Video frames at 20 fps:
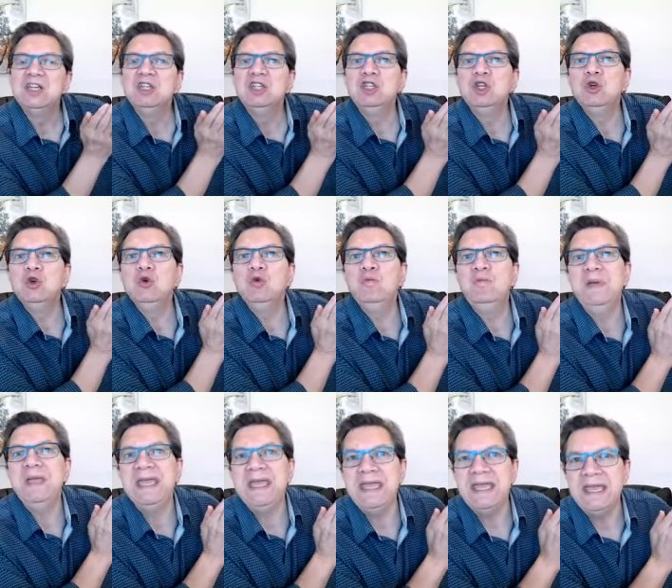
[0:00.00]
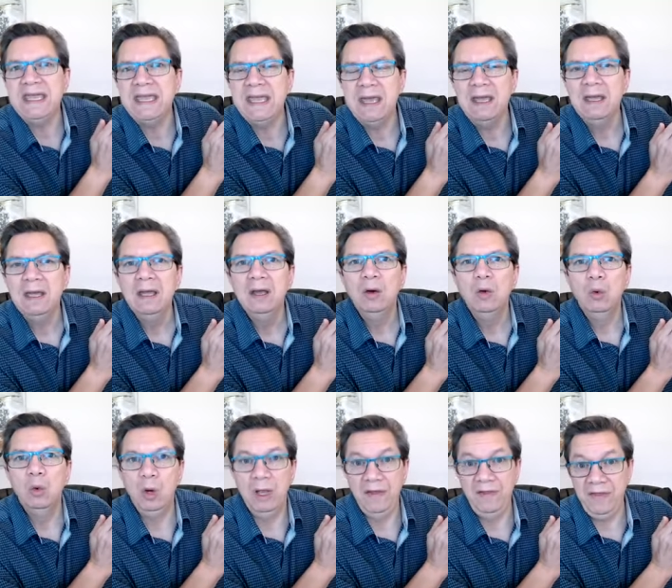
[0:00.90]
to be
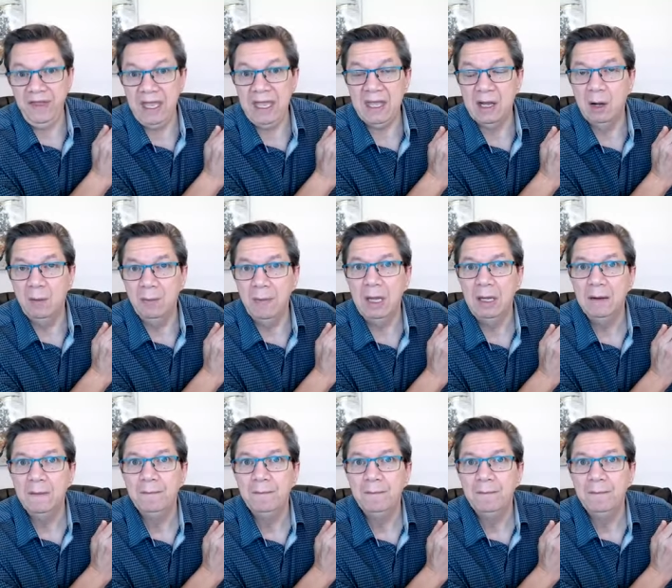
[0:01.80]
with him.